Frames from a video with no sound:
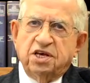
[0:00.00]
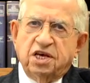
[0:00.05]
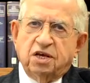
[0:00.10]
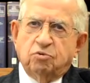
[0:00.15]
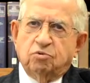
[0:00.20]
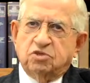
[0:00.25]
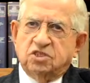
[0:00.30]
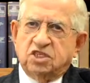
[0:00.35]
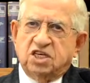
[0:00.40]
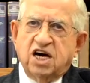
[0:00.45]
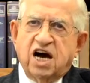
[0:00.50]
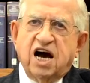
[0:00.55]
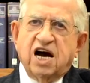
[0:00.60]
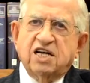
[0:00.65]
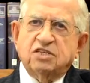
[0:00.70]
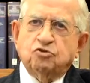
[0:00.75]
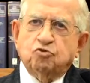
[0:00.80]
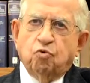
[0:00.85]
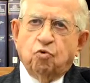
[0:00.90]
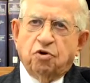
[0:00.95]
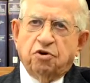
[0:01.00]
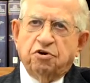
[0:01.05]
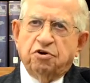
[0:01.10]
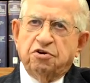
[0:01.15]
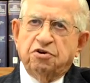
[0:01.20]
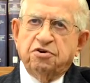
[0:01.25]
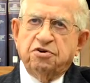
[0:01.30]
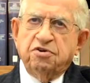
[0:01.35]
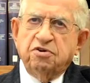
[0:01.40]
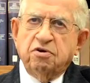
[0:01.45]
It was God's
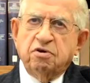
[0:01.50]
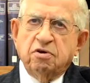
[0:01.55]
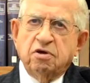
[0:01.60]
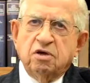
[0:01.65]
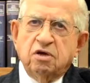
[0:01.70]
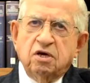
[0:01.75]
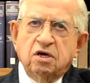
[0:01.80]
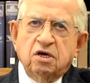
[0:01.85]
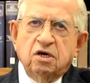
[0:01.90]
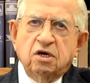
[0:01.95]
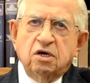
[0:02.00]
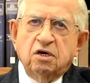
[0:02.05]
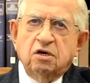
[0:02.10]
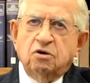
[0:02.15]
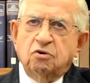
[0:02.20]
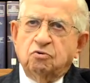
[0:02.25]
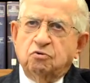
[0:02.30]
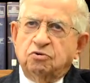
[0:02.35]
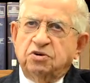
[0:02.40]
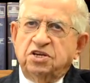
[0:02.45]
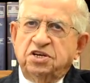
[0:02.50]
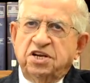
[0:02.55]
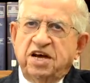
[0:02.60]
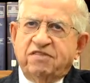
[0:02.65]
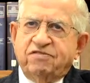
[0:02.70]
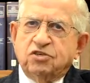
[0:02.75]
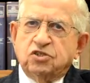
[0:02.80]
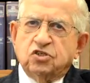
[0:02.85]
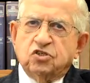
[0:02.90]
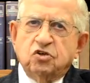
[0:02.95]
word. We
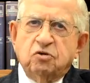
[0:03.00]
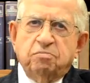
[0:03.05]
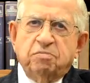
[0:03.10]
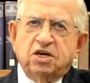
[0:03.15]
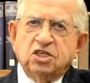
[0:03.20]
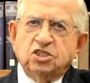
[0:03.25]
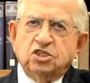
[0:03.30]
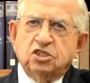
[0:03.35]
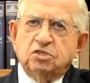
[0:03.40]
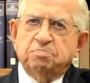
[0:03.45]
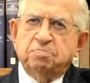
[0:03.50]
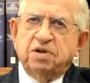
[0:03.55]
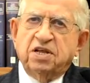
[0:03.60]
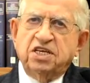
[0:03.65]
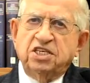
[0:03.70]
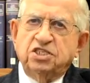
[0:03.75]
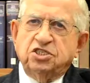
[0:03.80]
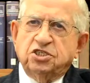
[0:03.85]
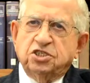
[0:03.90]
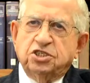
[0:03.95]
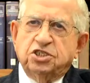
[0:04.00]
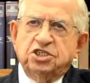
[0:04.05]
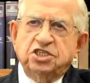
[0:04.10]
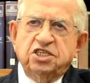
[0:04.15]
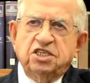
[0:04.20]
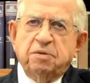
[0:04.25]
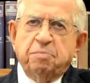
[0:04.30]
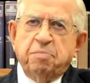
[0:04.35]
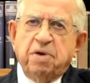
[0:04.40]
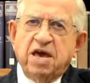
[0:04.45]
never so much as placed a
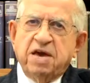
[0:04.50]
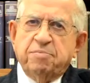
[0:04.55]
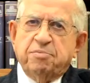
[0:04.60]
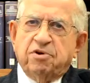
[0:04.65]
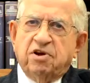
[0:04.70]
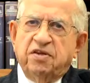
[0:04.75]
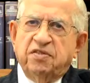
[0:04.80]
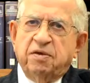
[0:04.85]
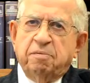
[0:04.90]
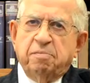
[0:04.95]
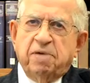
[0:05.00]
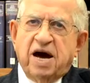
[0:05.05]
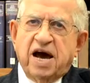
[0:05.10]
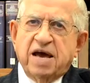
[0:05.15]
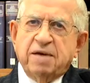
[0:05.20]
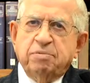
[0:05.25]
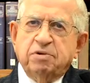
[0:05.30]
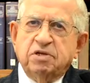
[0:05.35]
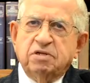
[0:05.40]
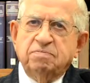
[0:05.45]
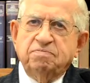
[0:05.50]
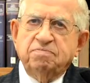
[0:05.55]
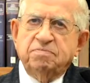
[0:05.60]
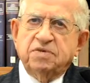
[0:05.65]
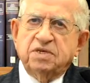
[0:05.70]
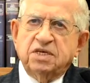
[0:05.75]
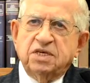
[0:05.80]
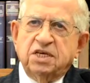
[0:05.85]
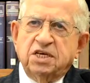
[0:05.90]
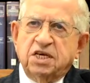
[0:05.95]
sheet of paper on the Bible.
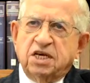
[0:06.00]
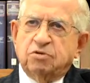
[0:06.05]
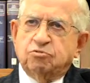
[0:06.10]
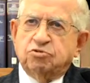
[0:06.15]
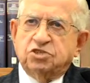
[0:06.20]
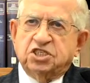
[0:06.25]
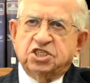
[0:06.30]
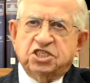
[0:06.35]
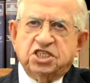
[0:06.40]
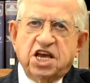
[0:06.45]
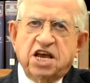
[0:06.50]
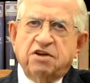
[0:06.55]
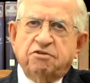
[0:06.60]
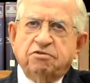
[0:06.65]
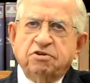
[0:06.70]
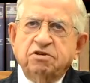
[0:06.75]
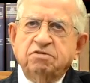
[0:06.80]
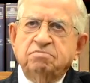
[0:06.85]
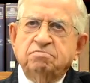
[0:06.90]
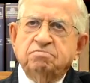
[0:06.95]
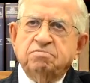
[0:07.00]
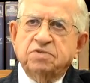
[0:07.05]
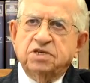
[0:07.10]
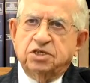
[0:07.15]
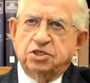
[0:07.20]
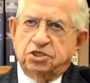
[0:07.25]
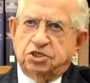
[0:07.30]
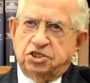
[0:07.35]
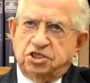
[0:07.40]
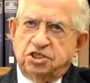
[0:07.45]
It was sacred,
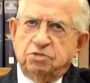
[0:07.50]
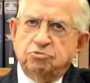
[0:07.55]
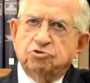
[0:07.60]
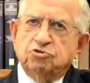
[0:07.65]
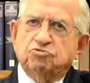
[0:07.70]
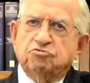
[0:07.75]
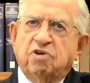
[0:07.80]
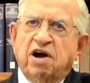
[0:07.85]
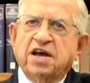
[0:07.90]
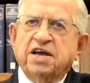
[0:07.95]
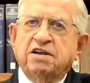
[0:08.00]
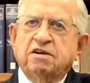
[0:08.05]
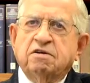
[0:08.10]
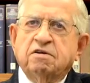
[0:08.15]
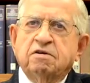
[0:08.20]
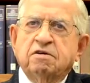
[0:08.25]
and she was right.